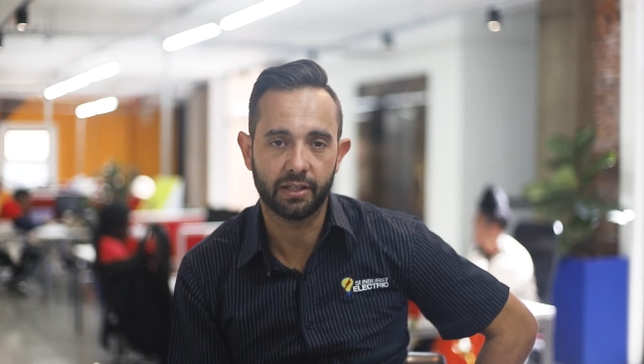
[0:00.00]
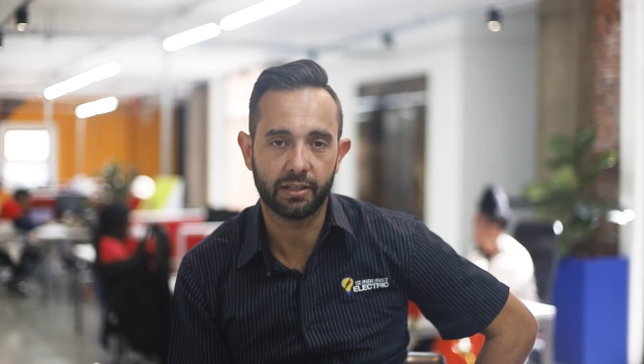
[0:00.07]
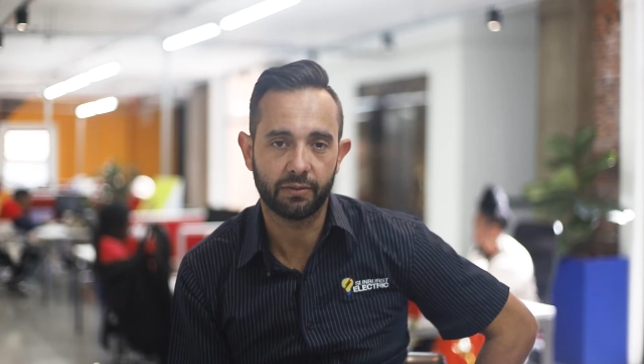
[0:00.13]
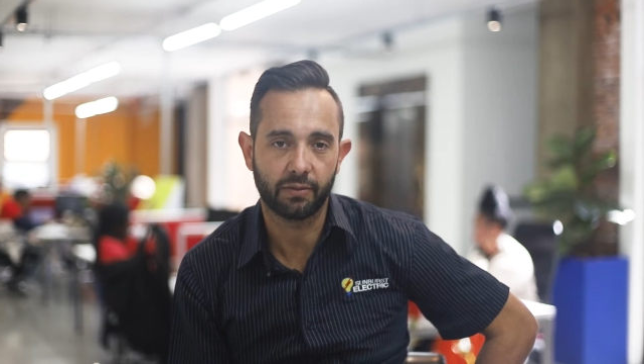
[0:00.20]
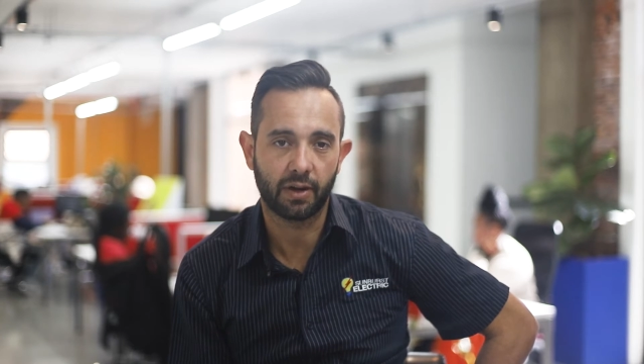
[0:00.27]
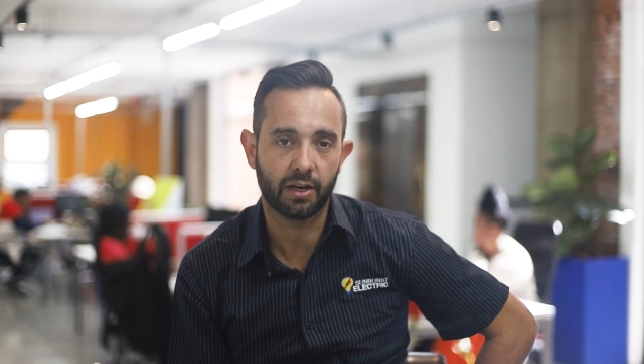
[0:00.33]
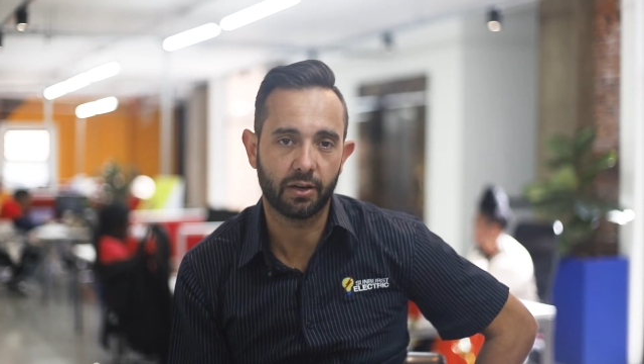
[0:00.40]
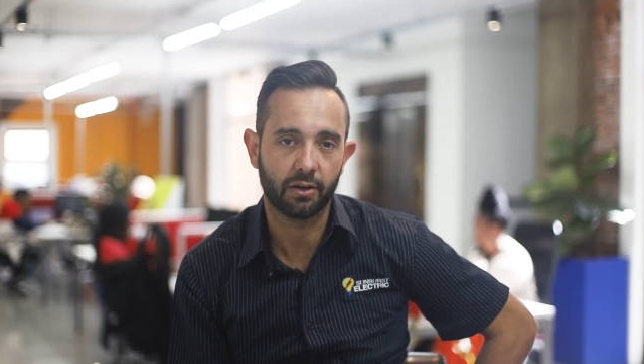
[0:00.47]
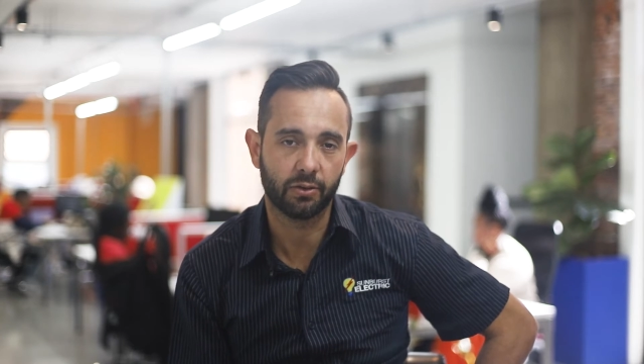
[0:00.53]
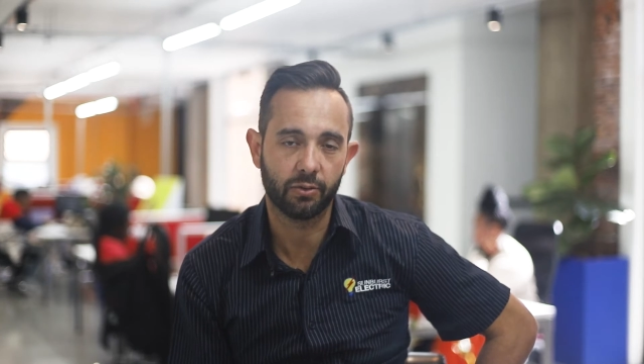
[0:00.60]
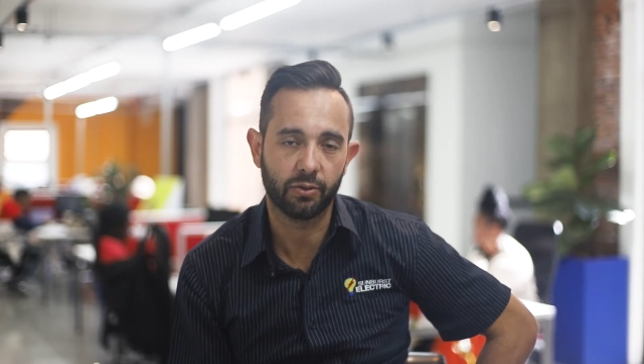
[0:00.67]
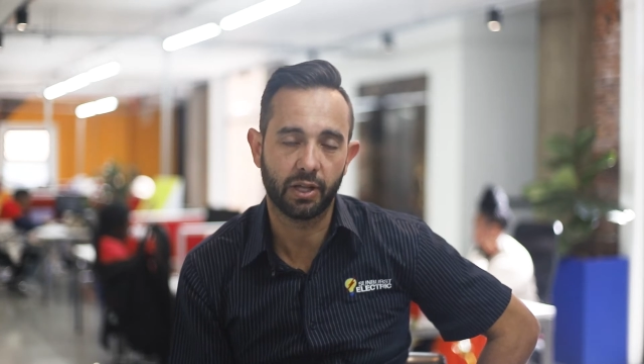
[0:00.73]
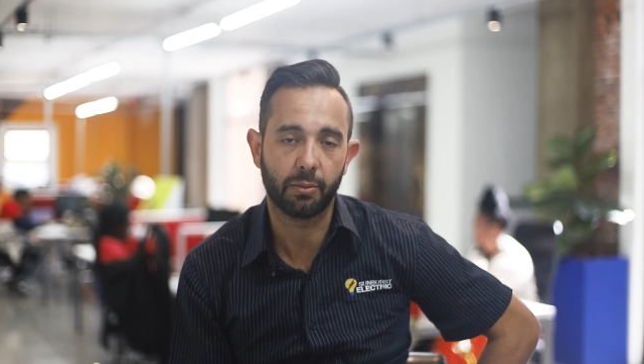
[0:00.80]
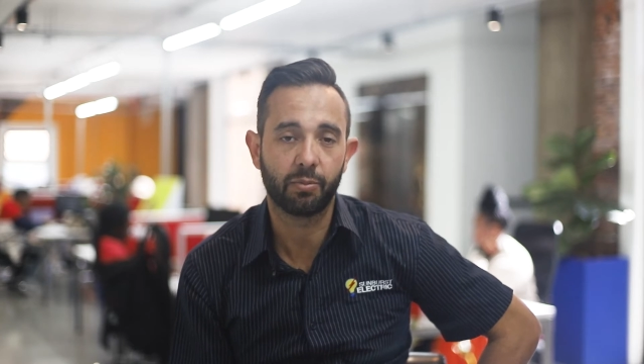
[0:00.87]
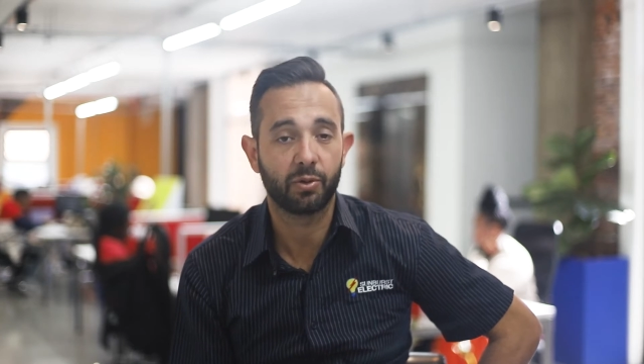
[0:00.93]
if I don't
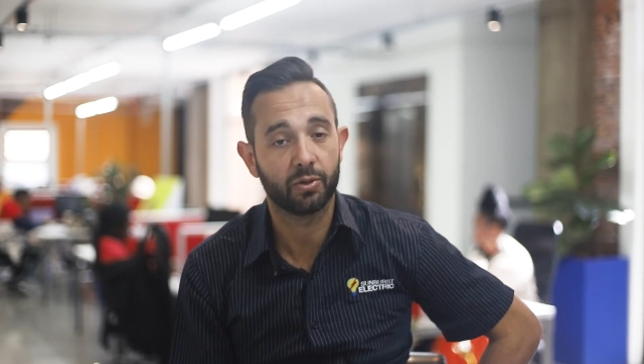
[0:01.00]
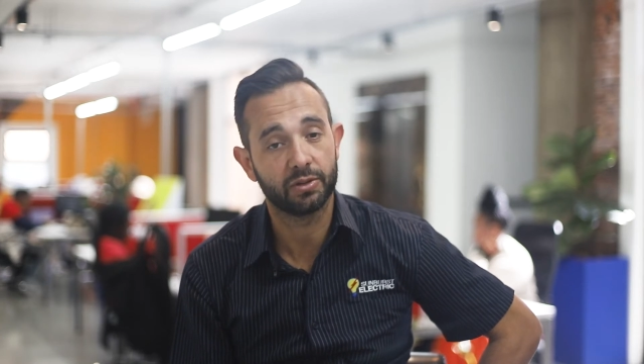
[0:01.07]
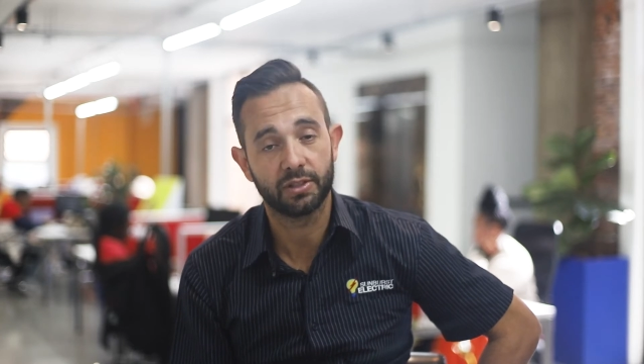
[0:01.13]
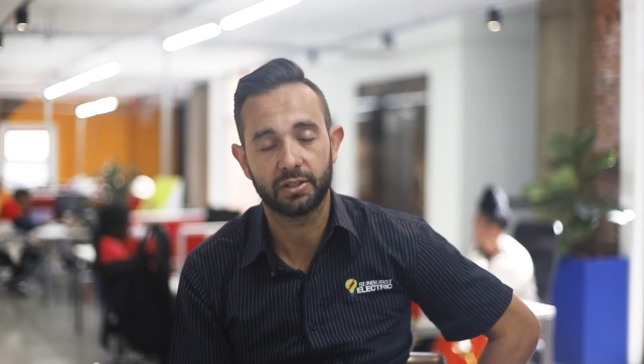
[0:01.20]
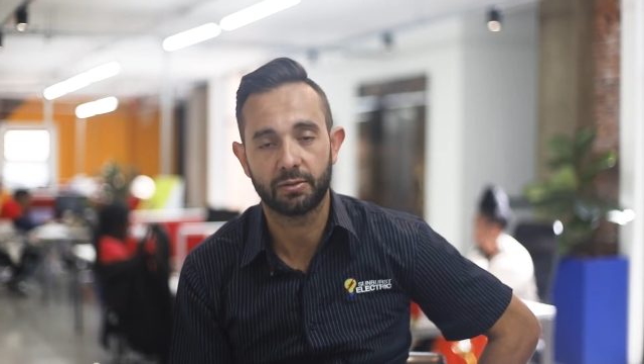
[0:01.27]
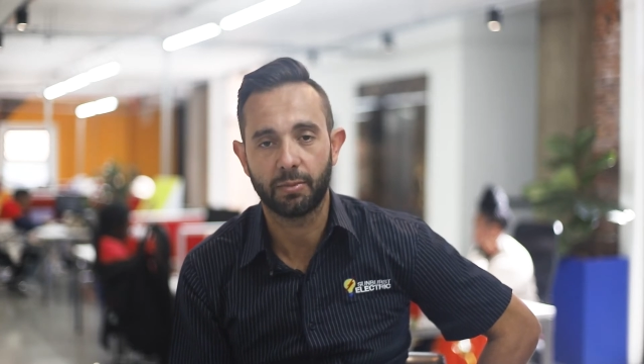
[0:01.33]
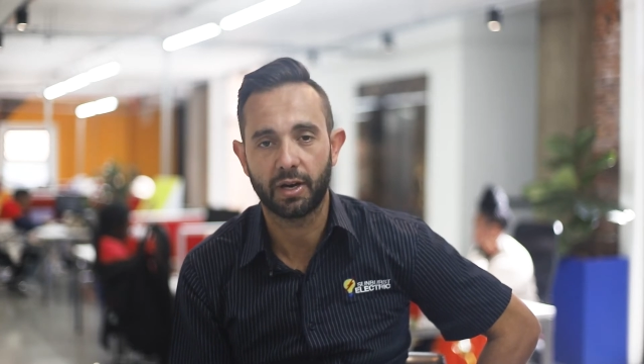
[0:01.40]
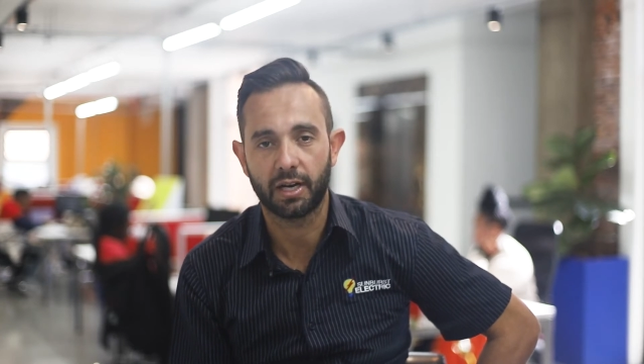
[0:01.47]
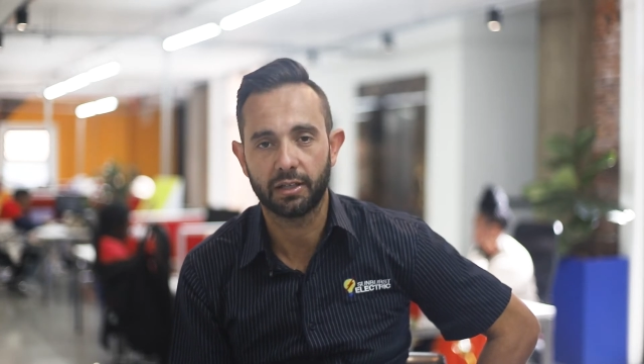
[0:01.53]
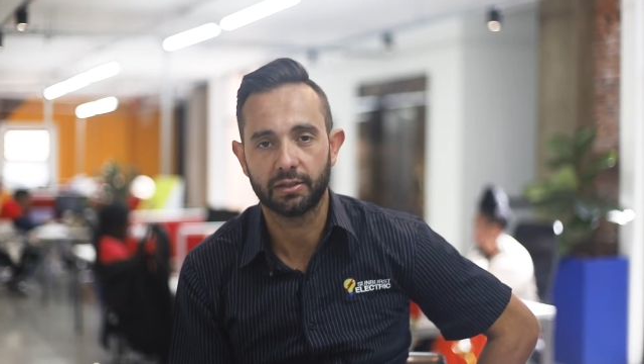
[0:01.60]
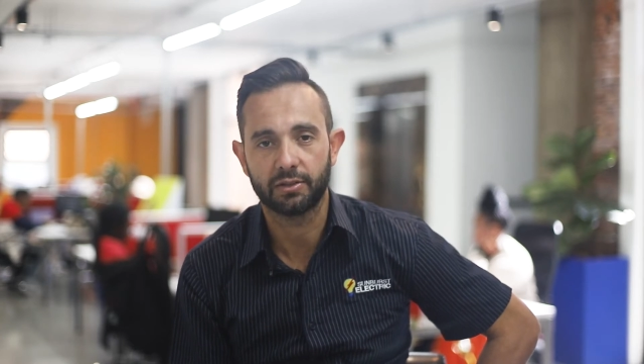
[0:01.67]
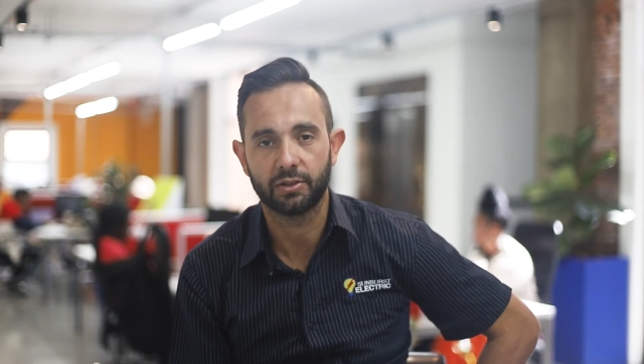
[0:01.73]
do that, because it's mine.